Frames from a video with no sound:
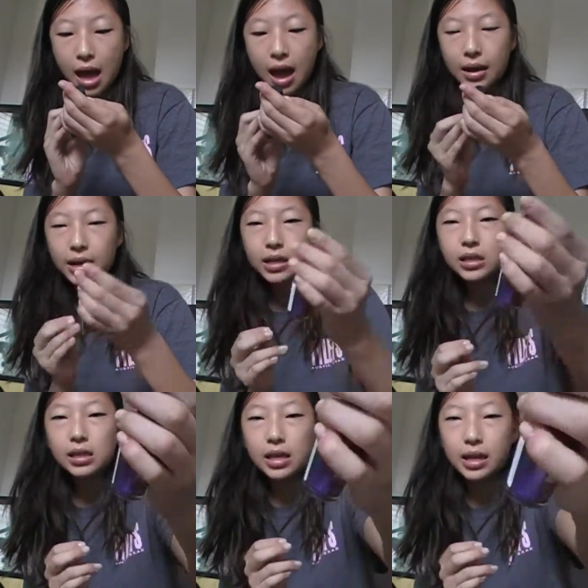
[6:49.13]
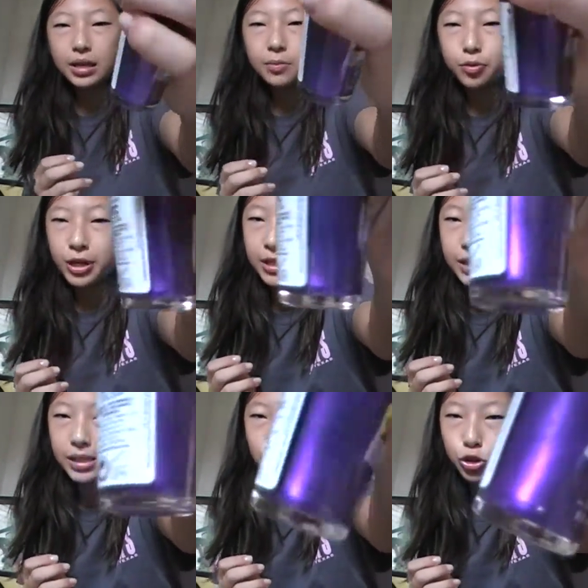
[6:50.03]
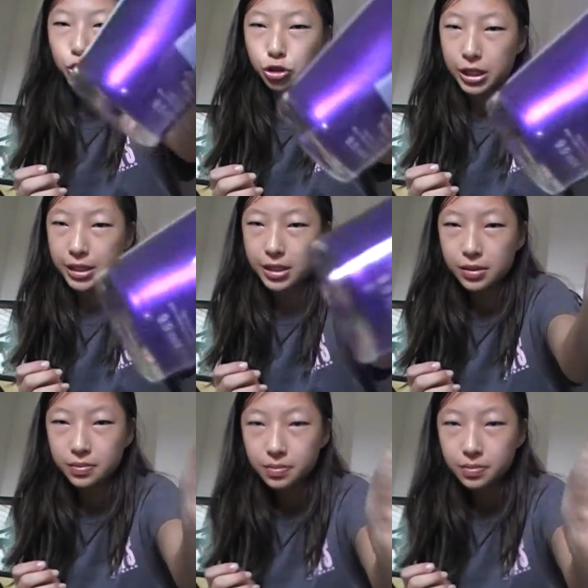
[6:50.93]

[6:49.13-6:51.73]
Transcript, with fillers: And it is in Prince Street.